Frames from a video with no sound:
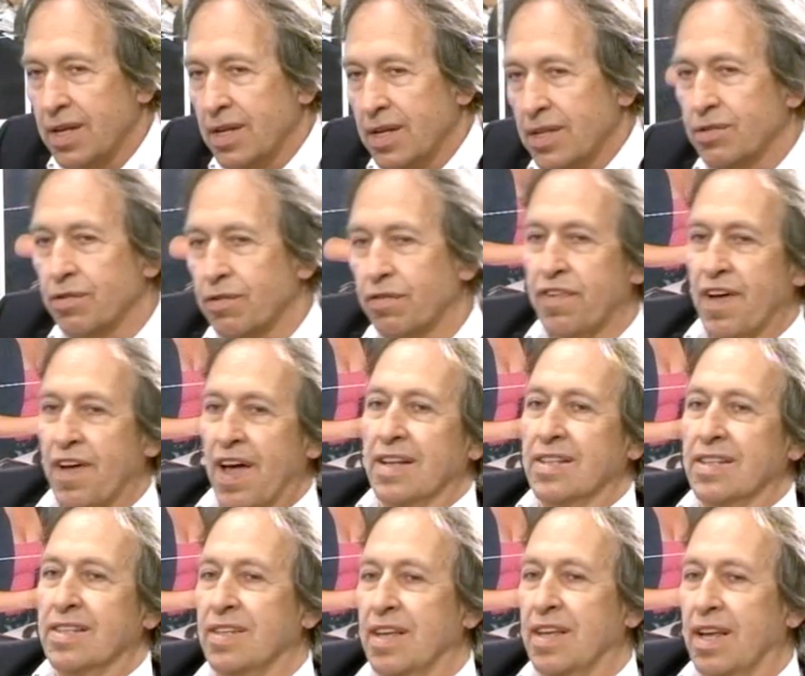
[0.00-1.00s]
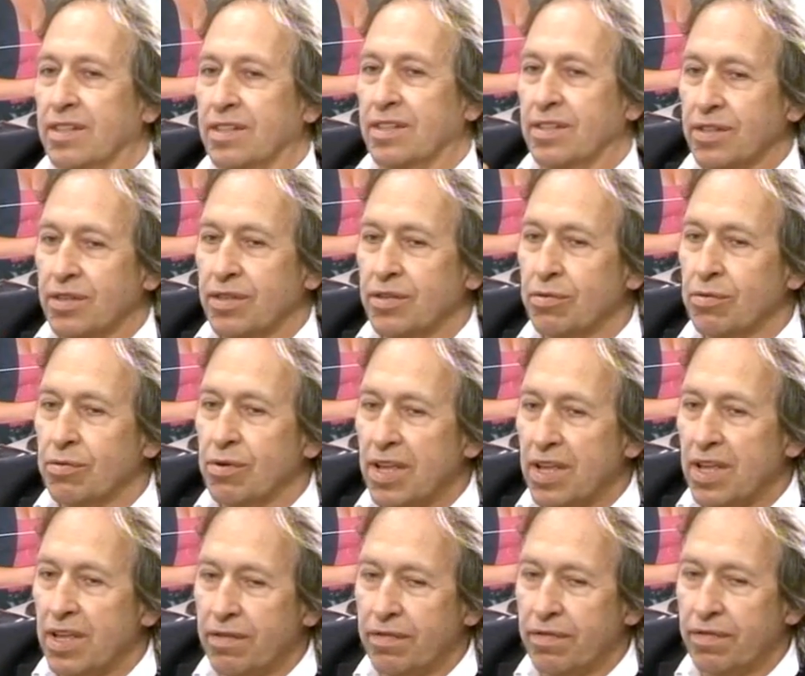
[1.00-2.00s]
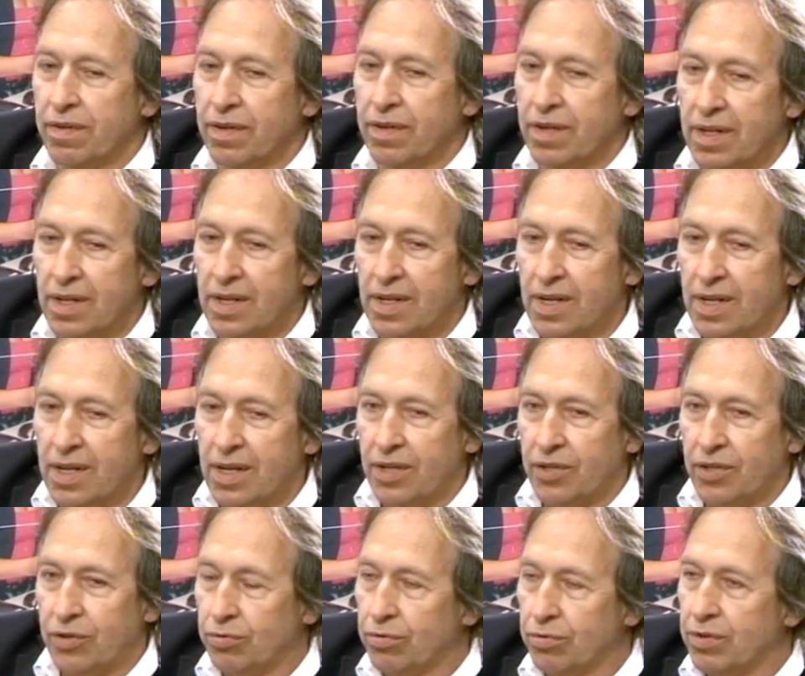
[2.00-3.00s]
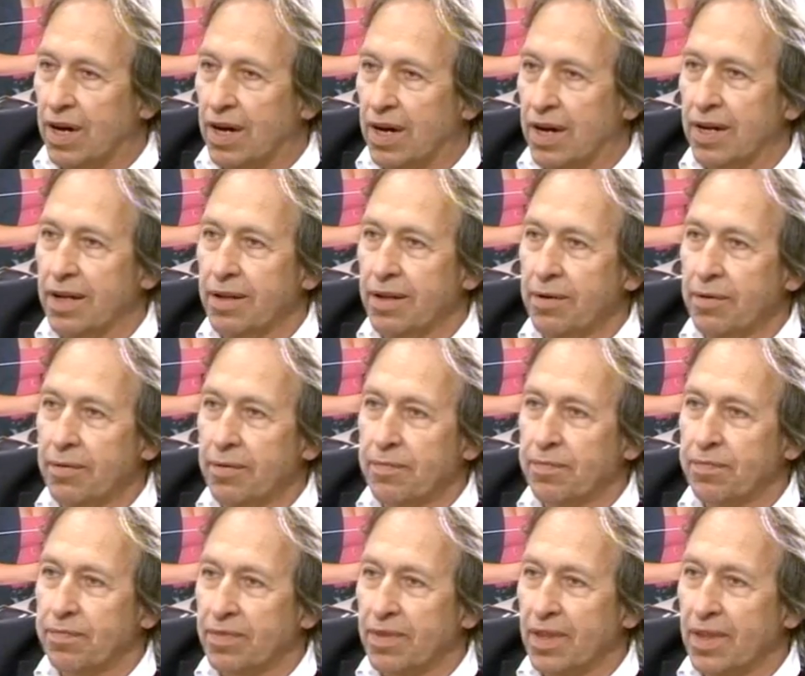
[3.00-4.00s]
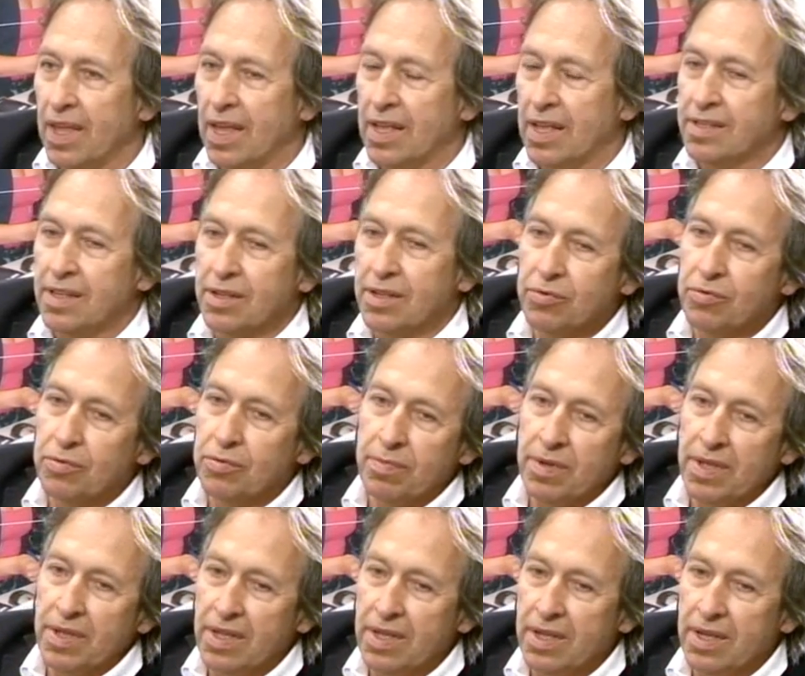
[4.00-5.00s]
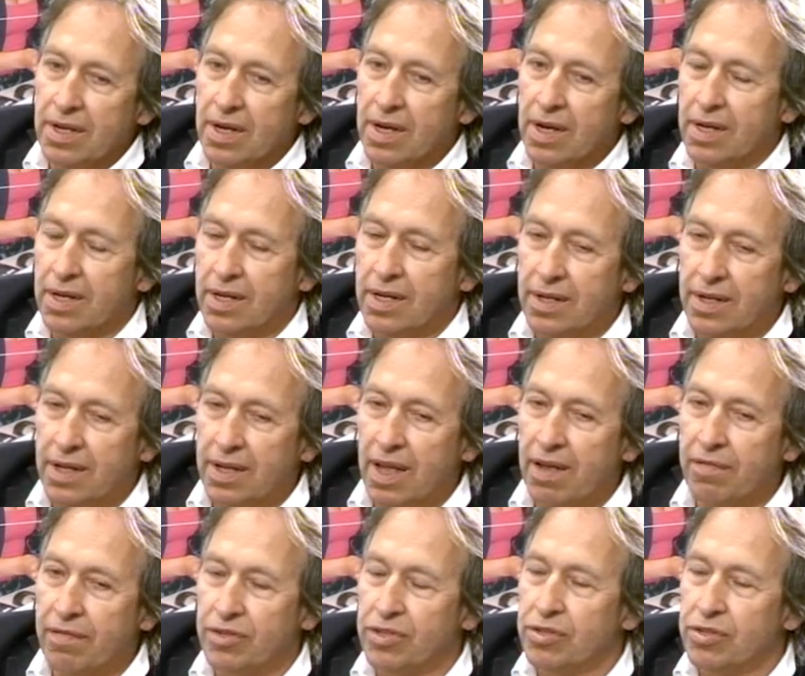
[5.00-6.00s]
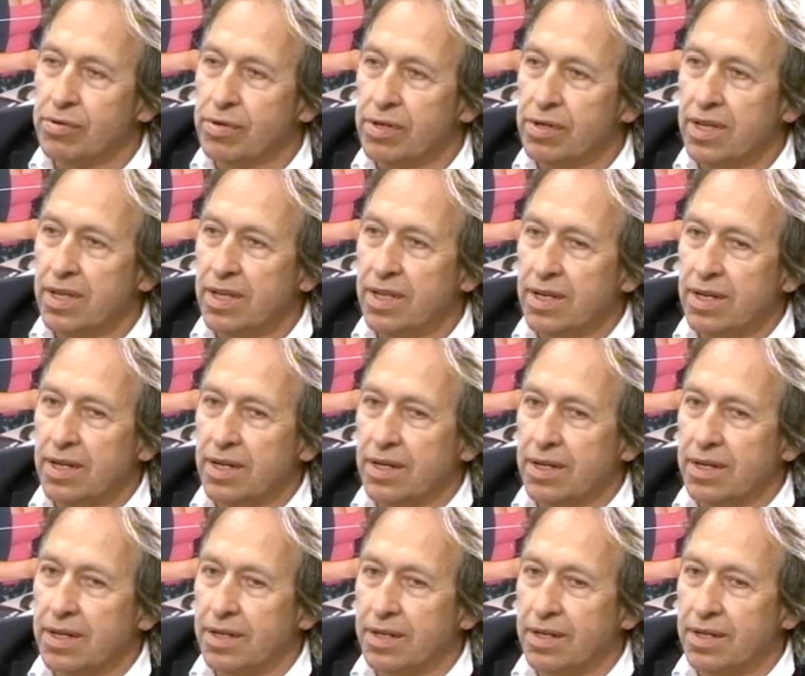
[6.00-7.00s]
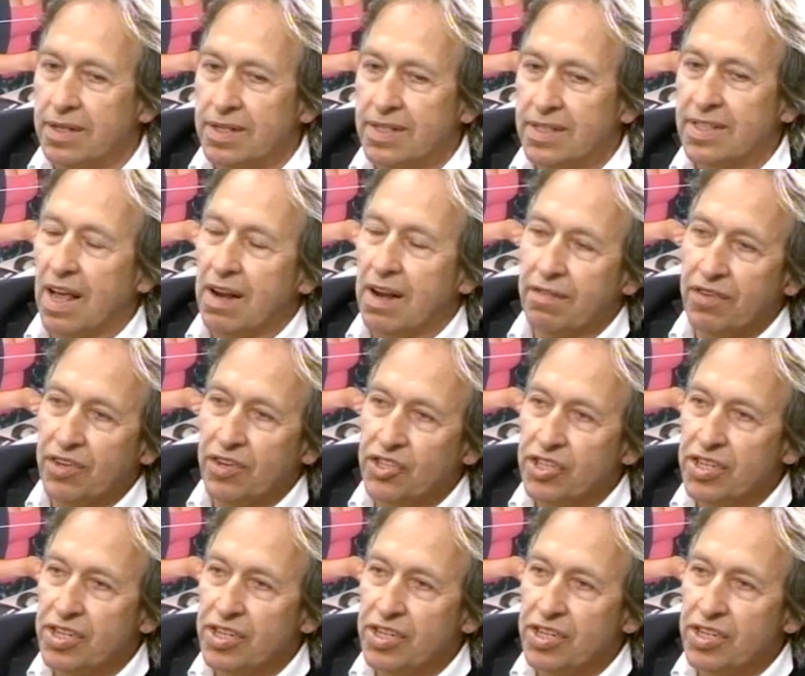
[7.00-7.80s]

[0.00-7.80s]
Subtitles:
the fact that you live to die and then to be eventually salvaged in